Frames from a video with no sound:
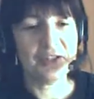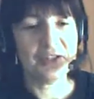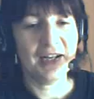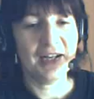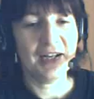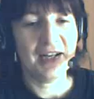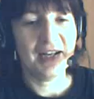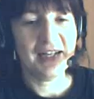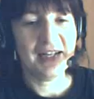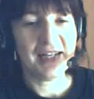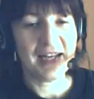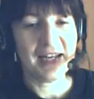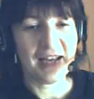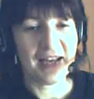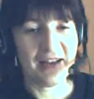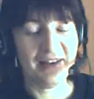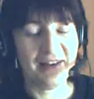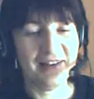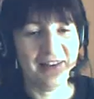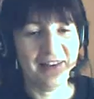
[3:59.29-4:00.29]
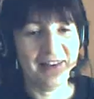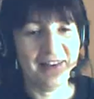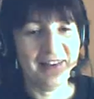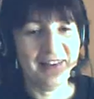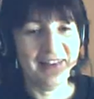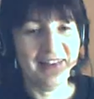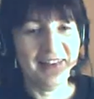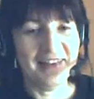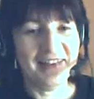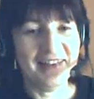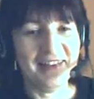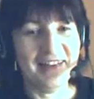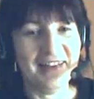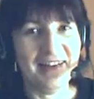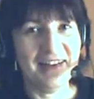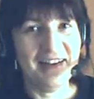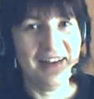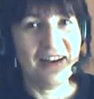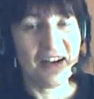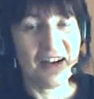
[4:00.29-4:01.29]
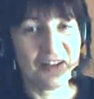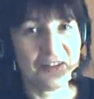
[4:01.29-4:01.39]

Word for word: That feels really good. Yeah.